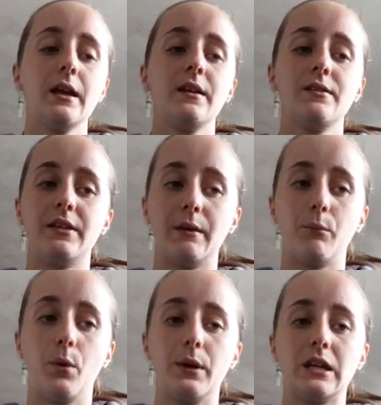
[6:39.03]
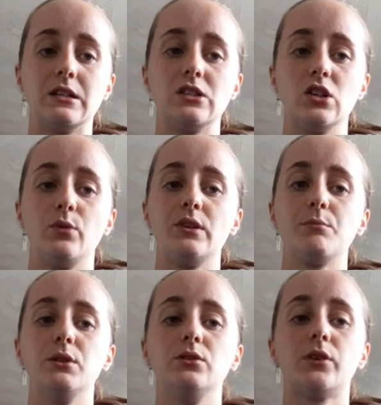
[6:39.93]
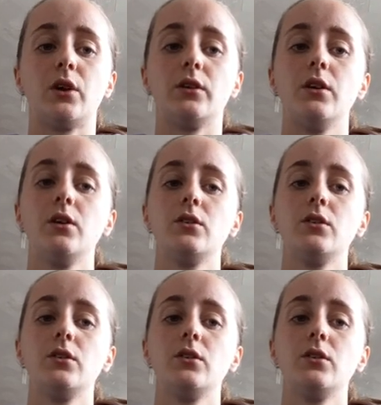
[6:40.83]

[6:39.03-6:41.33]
Then what we can do is move on